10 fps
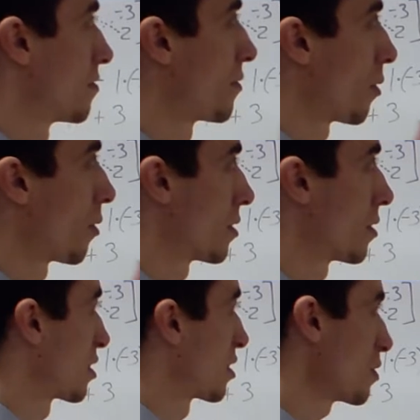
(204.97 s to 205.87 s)

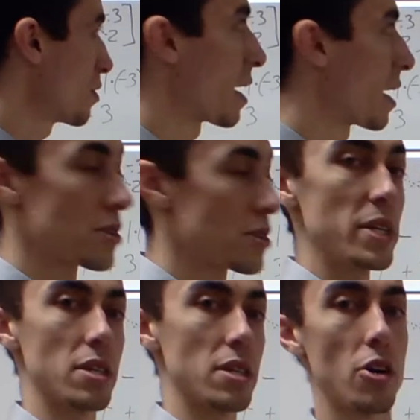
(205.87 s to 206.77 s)
For 3 by
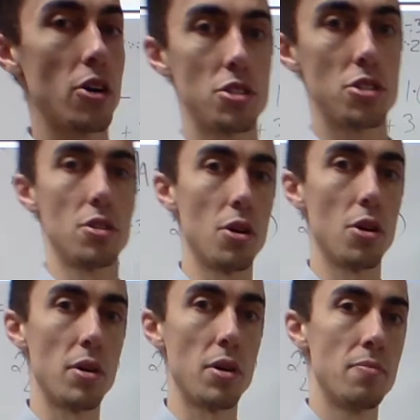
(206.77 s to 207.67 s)
3 and larger,
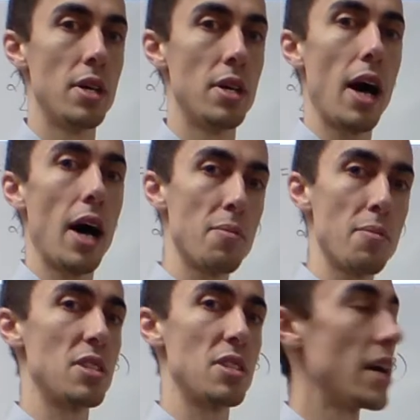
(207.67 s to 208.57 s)
though, I'm
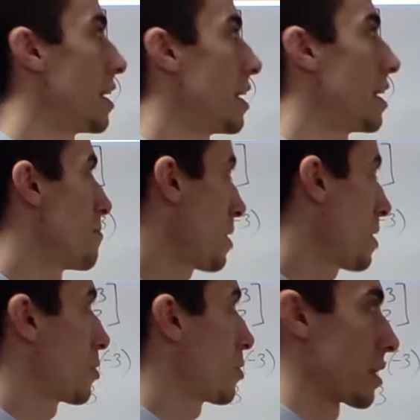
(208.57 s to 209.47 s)
going to say it
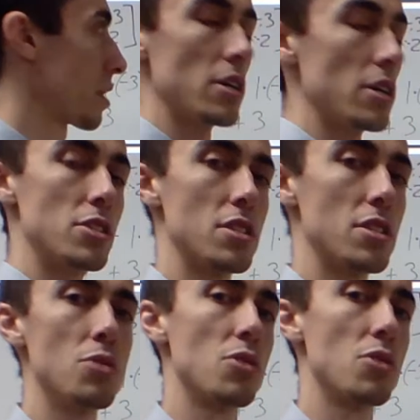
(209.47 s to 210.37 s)
might be quicker
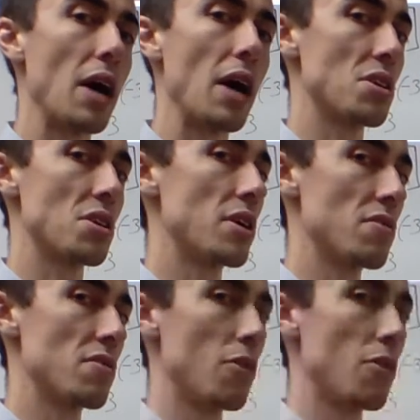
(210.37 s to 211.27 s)
just to use your
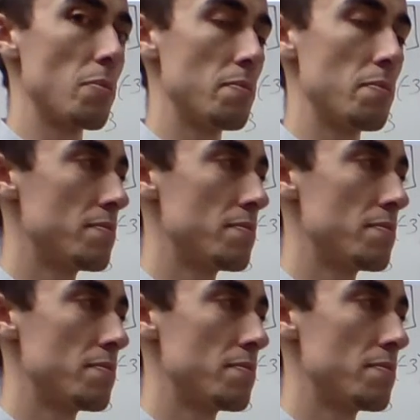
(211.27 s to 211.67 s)
calculator for them.